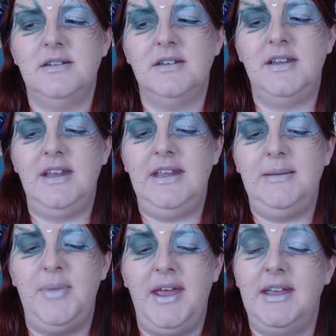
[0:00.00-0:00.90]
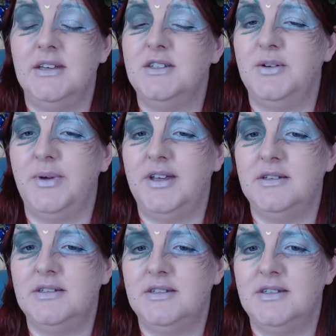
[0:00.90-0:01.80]
getting back into
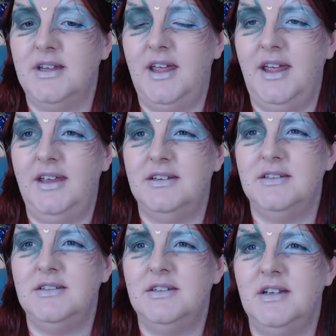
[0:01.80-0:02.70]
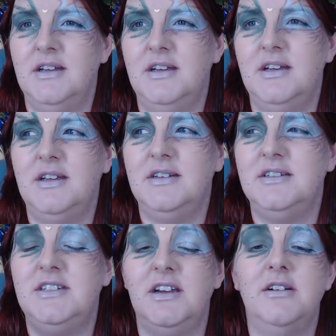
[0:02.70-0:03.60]
it and
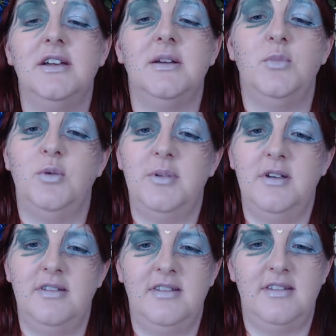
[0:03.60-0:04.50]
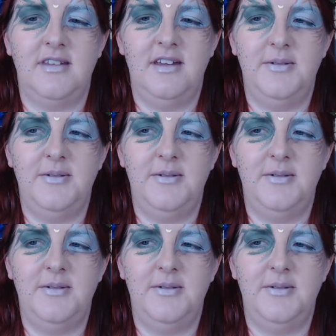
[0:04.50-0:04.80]
sharing it more, because,